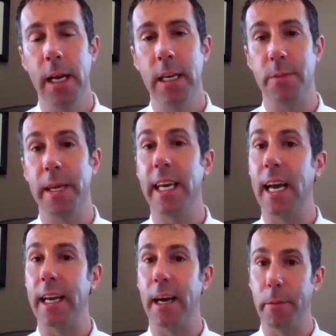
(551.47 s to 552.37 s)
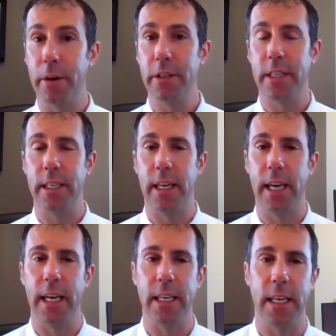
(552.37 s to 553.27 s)
Speaking on numbers
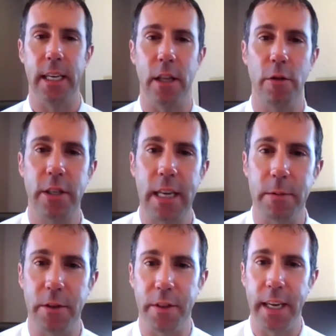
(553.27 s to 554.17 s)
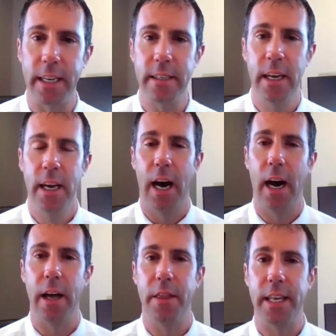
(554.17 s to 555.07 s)
and those types of things,
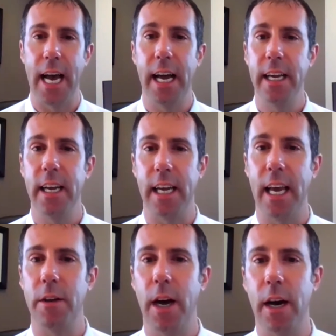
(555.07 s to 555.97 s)
the data, again,